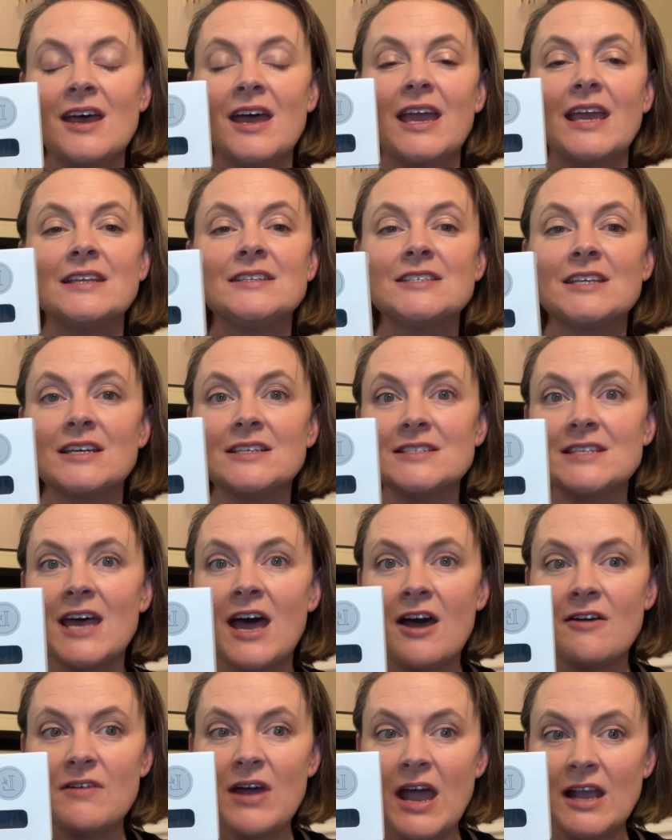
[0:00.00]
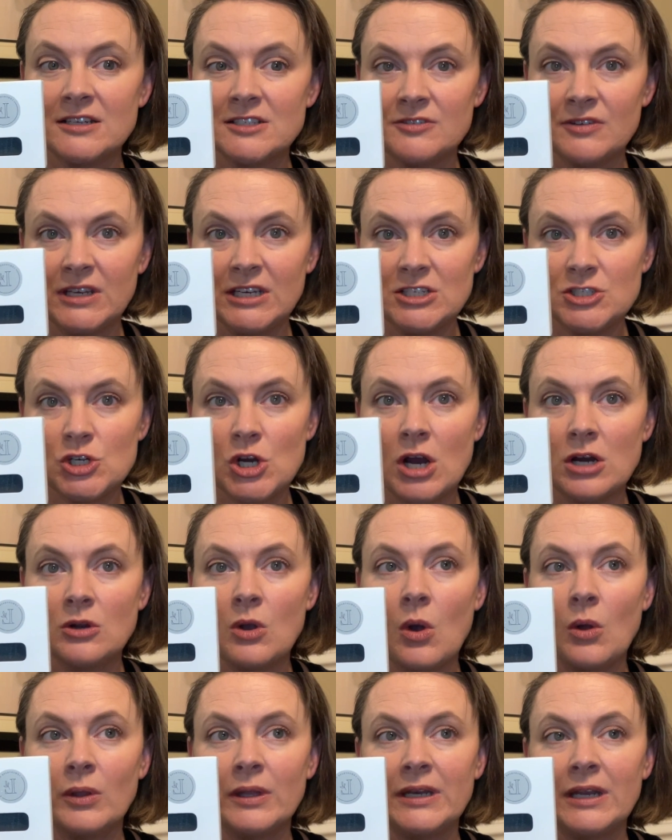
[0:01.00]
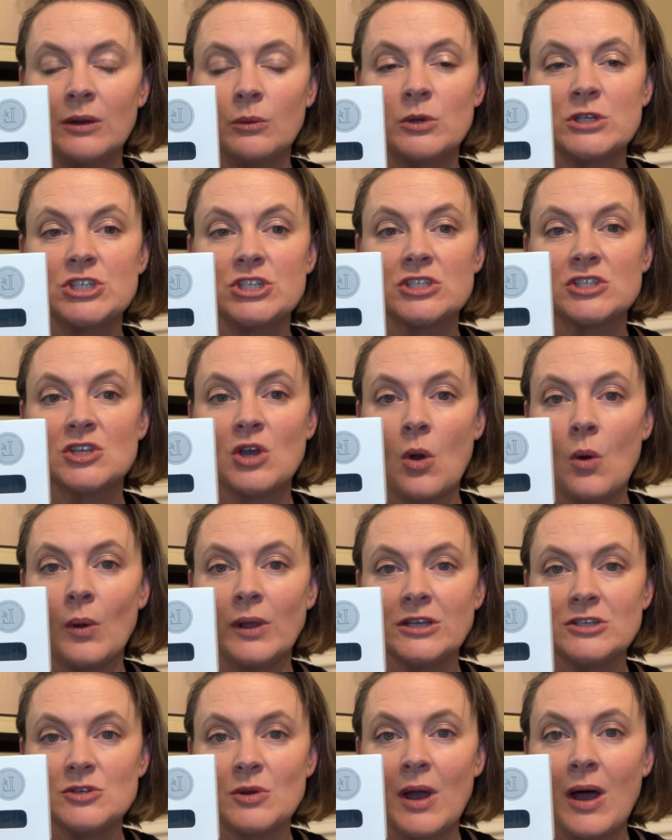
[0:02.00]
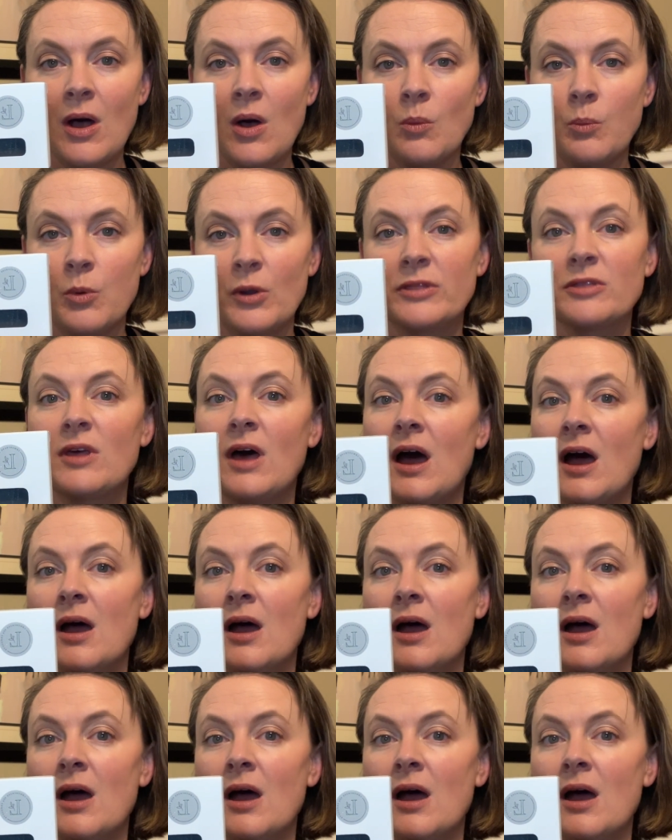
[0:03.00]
It does have activated charcoal in it, which is going to help with,